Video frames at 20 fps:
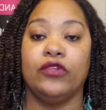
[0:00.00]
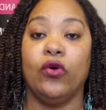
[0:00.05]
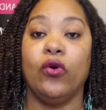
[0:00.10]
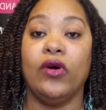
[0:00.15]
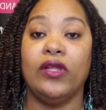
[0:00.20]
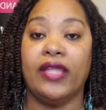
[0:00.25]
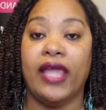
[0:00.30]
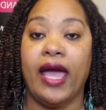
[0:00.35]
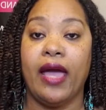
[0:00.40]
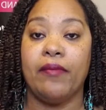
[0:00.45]

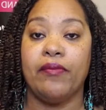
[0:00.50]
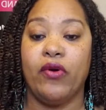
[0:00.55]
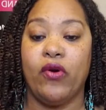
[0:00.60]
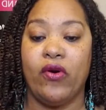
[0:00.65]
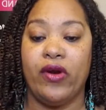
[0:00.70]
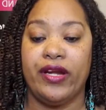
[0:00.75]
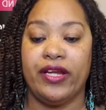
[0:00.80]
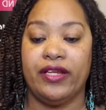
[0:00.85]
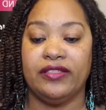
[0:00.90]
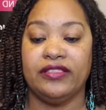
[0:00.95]
online
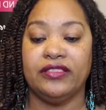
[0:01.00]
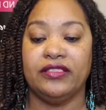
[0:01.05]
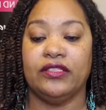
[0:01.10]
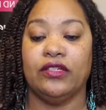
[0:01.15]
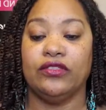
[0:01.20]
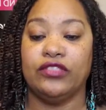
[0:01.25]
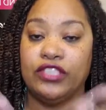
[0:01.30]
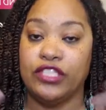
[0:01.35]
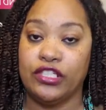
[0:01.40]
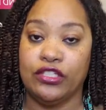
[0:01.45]
party.
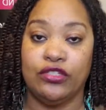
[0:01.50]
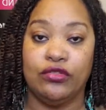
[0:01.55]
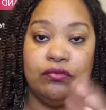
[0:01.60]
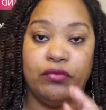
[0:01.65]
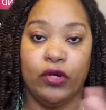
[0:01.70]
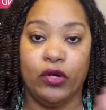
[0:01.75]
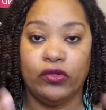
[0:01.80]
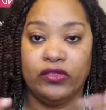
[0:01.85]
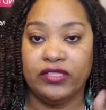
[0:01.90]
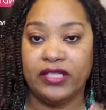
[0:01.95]
So you can do
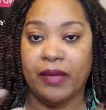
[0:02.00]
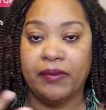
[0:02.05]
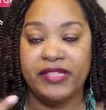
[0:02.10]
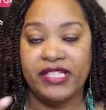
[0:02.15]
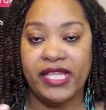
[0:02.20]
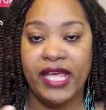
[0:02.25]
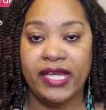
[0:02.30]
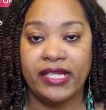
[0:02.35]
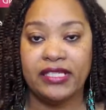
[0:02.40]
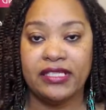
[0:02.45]
both
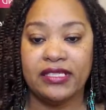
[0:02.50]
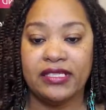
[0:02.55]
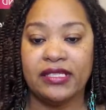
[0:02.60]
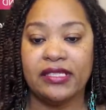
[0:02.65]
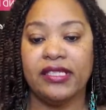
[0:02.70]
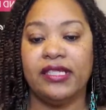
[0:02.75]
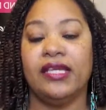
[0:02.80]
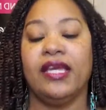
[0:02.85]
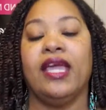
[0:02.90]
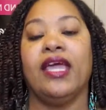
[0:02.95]

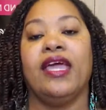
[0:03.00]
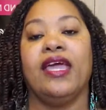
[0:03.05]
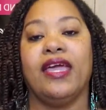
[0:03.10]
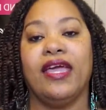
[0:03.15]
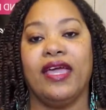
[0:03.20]
simultaneously,